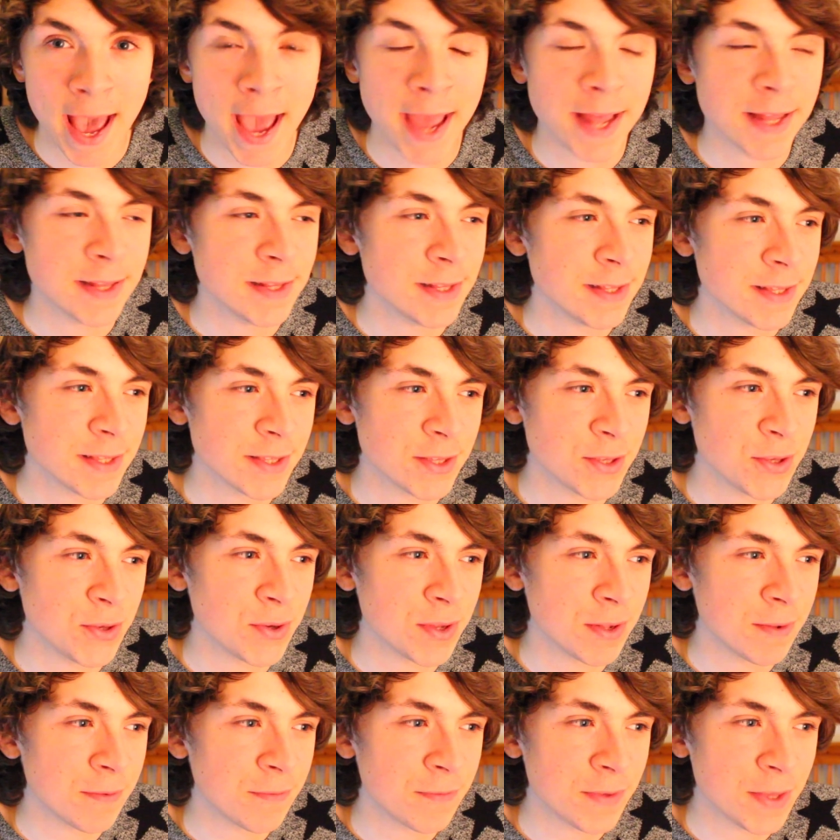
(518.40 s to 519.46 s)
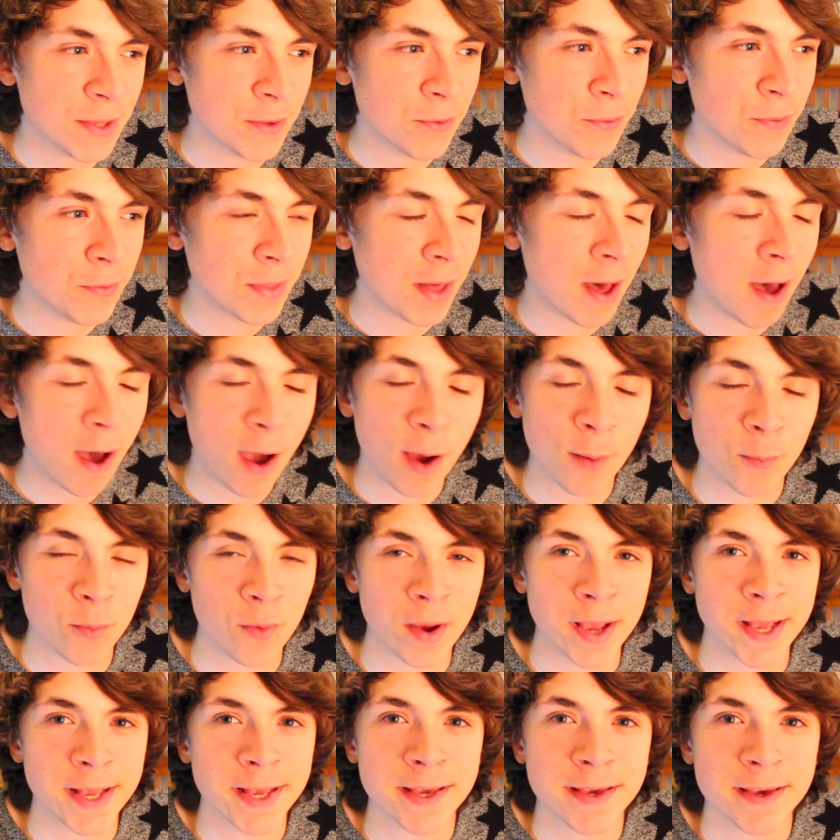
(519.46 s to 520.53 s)
and you could feel the
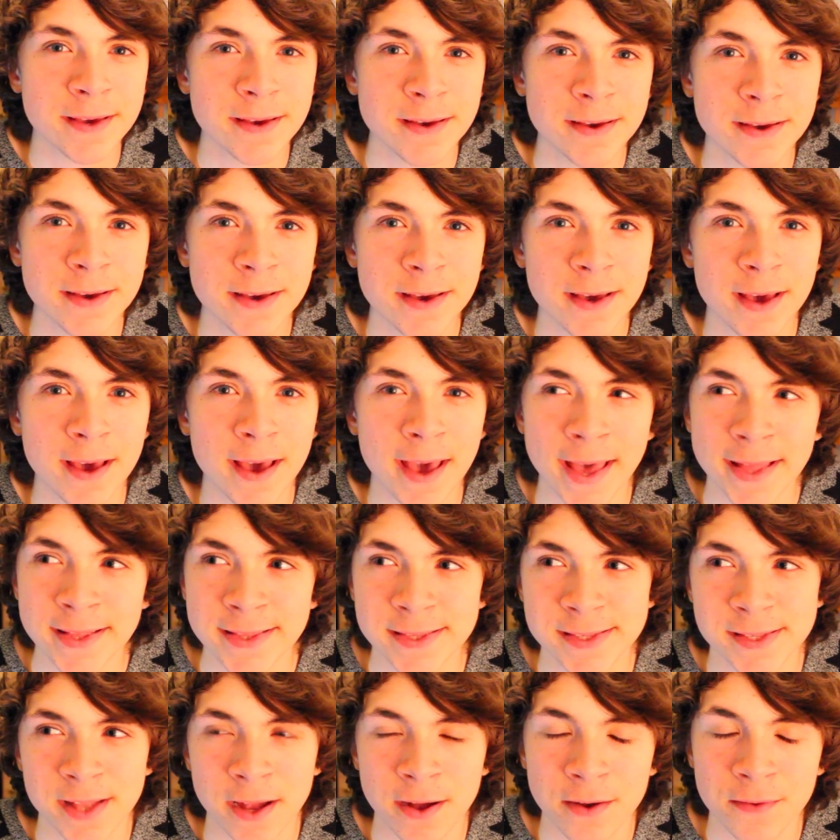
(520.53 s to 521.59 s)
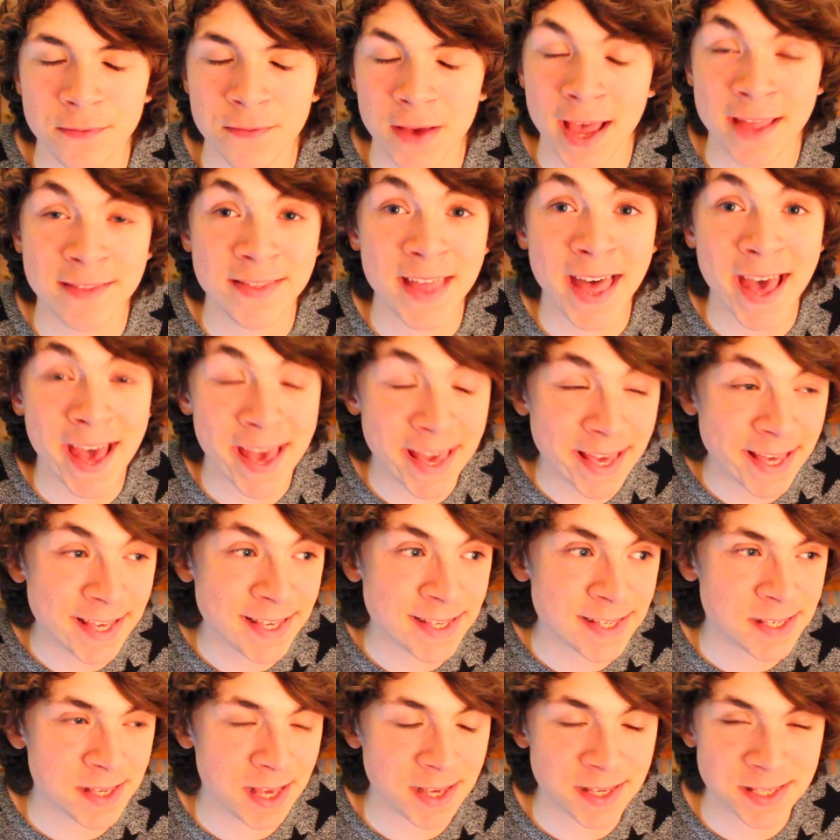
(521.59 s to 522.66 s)
heartbreak and stuff, and that
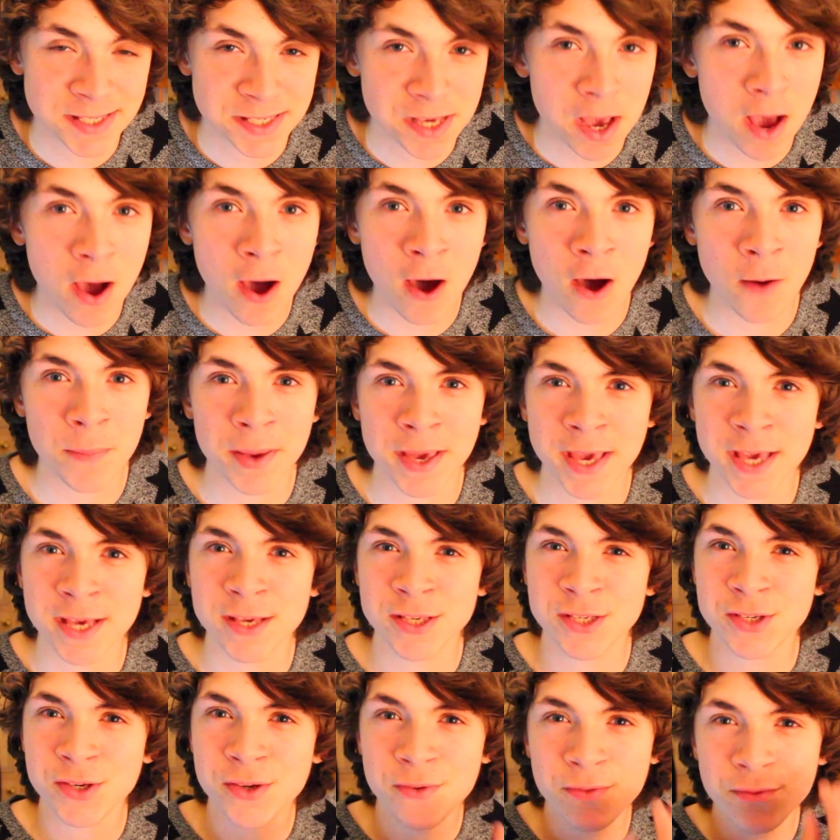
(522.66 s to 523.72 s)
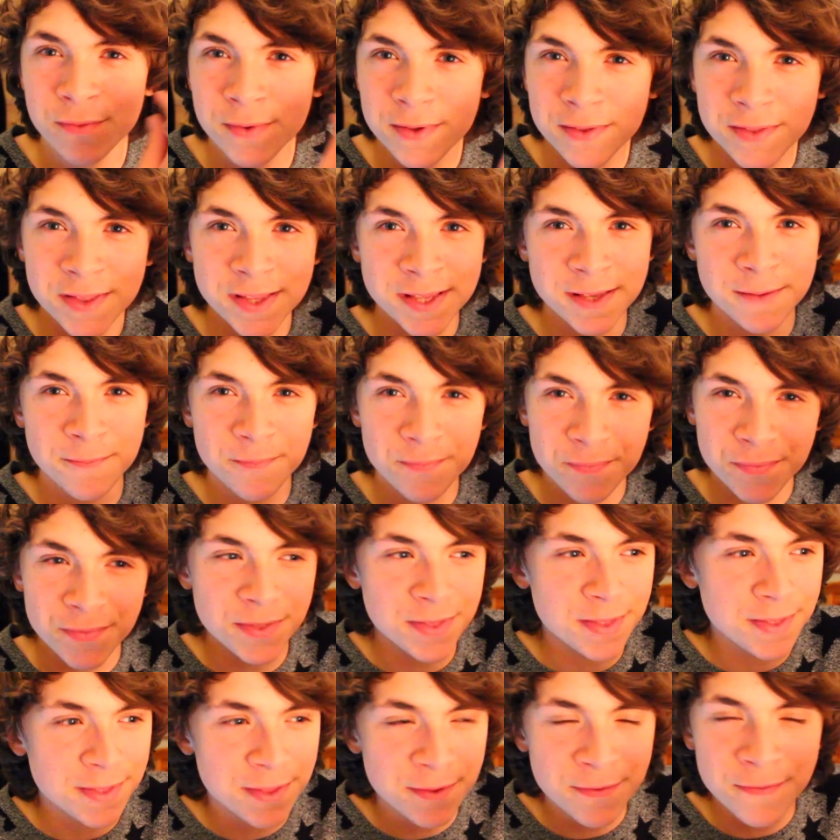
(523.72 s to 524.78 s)
is a scar because you the
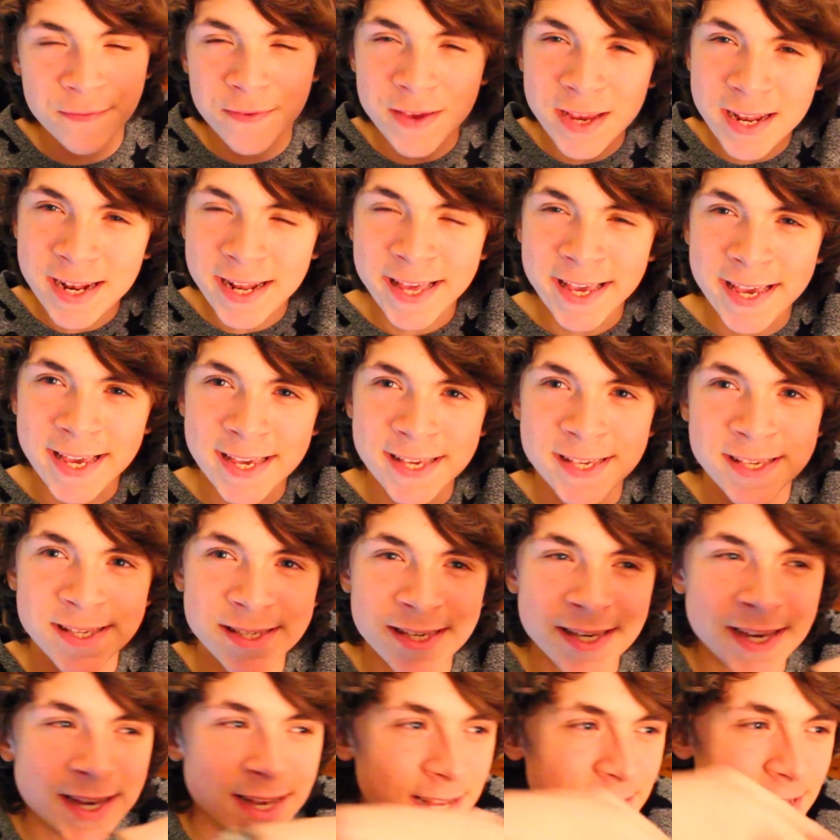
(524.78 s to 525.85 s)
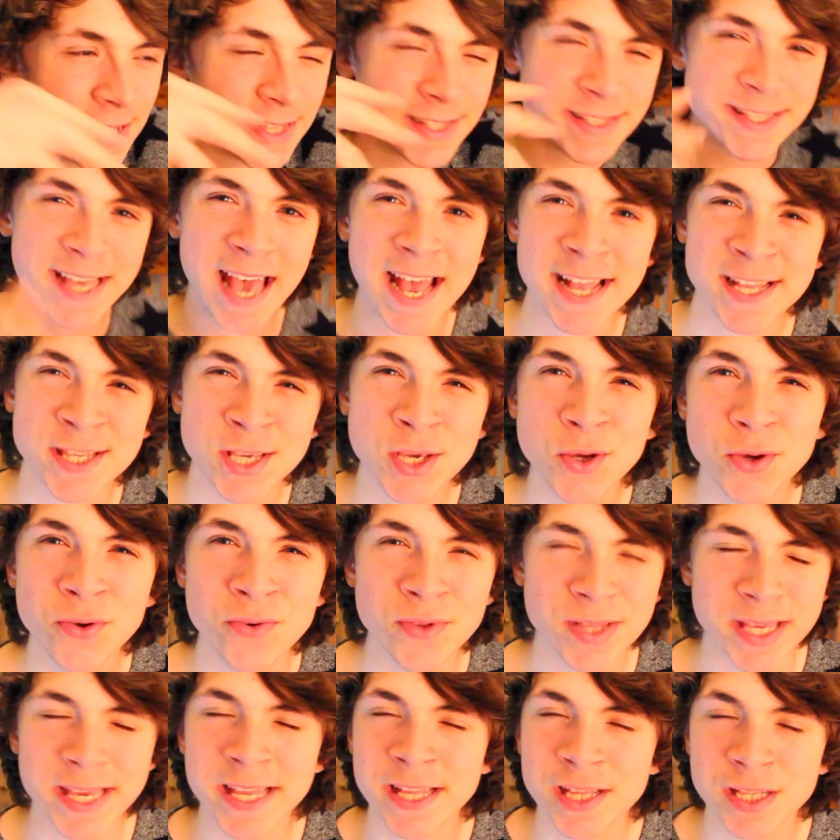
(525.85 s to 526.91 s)
the feeling is
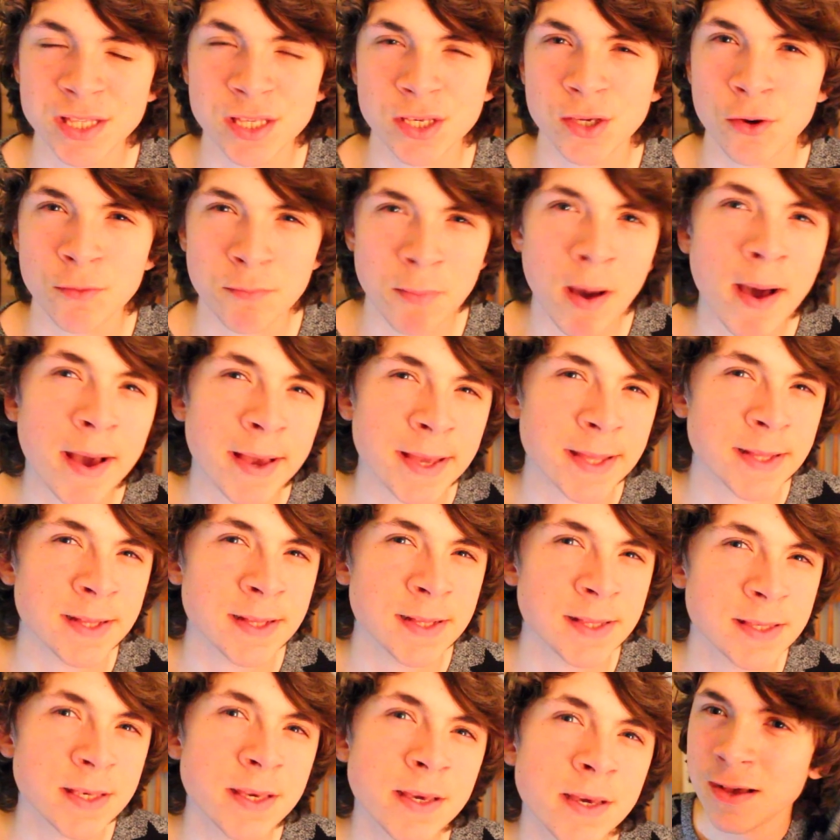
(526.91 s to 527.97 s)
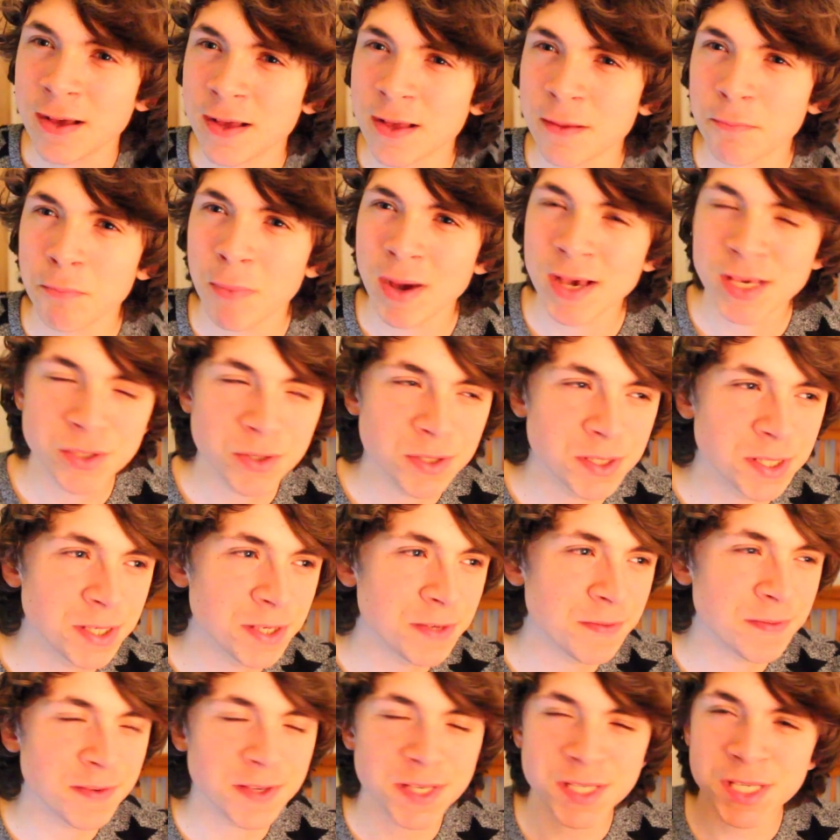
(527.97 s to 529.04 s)
tattooed into your mind. My sort
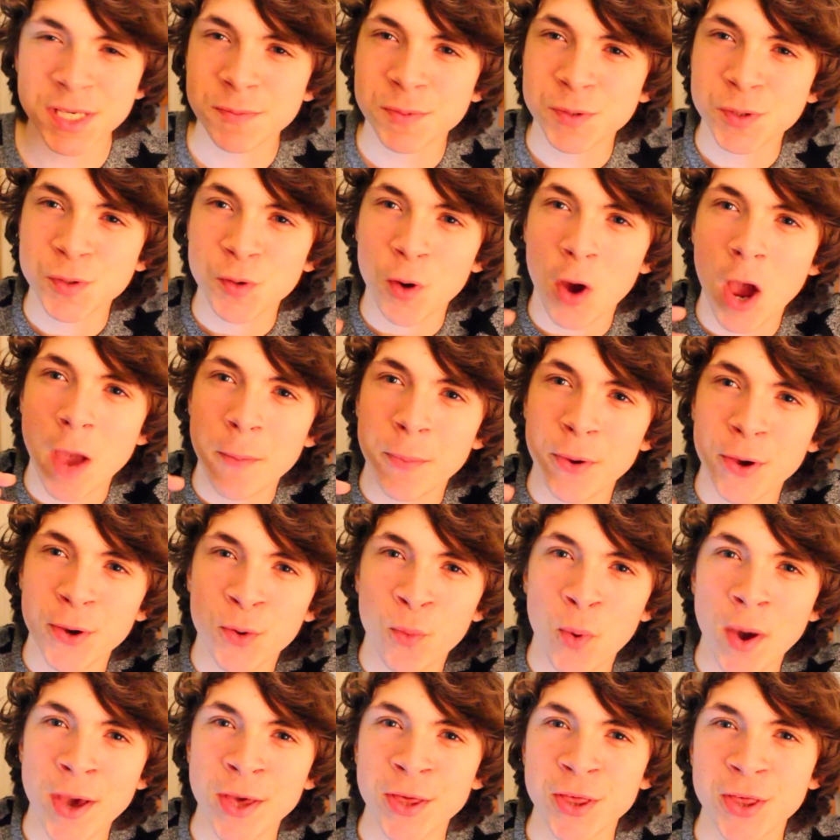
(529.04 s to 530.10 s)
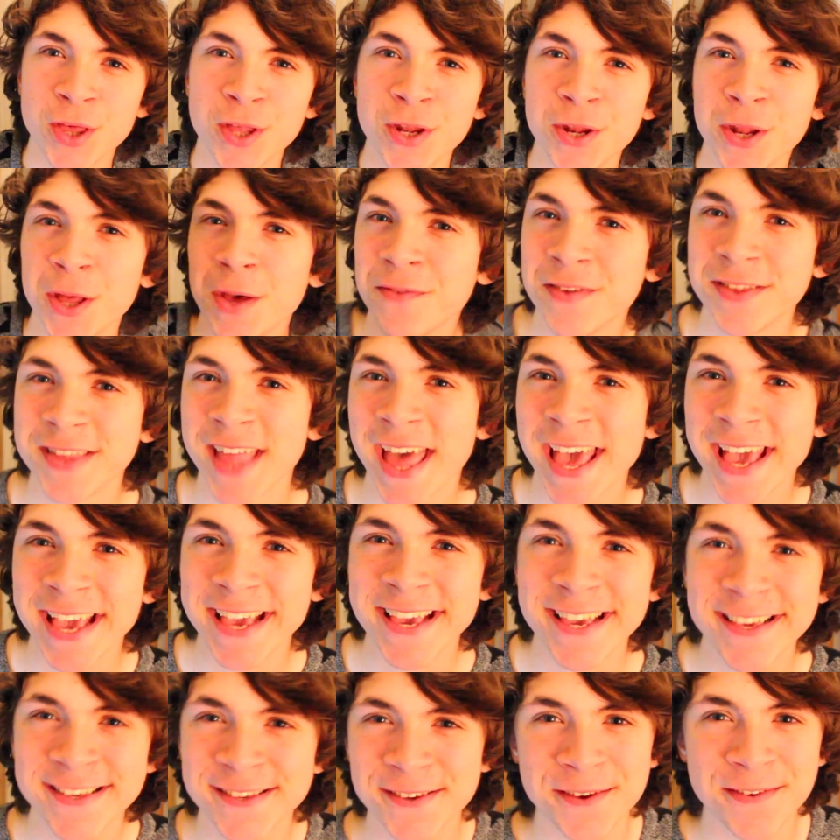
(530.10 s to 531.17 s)
of subscriber question of the
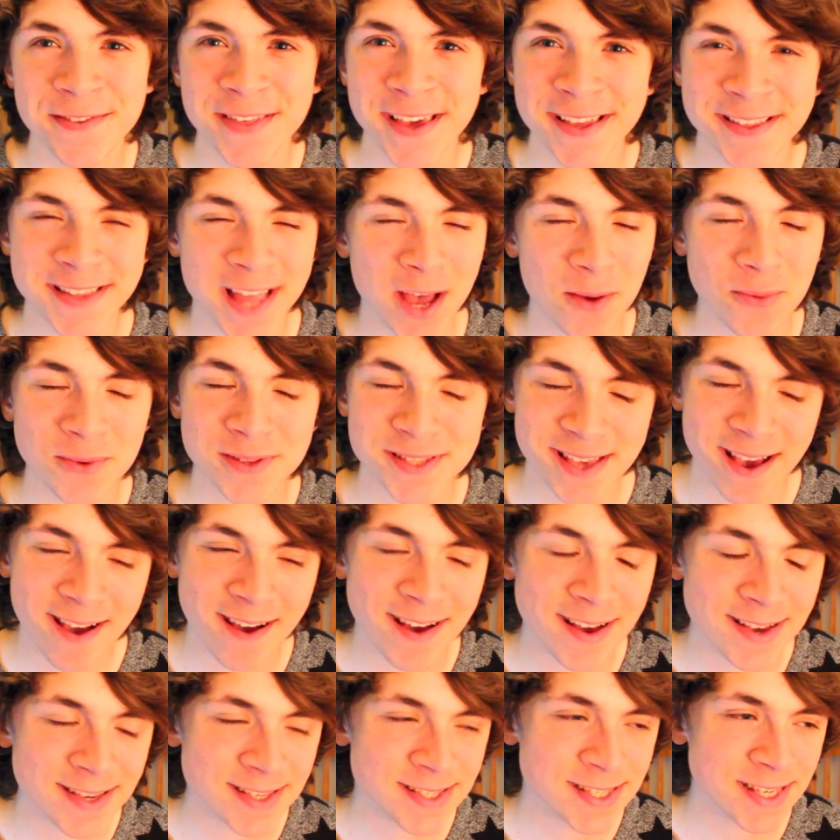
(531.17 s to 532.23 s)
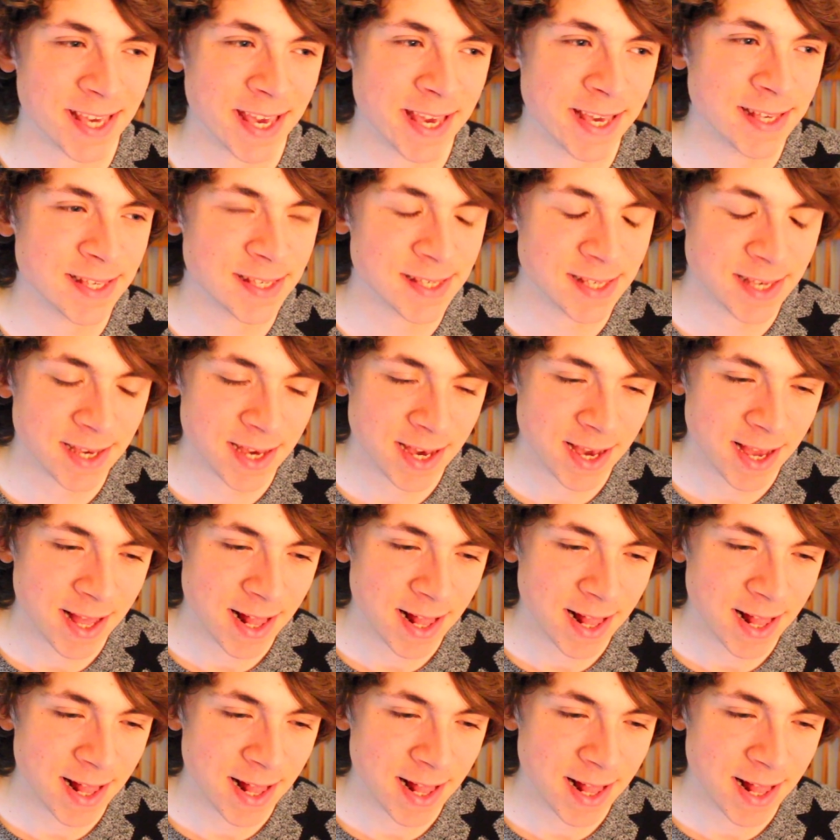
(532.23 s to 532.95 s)
day sort of thing that I want to ask is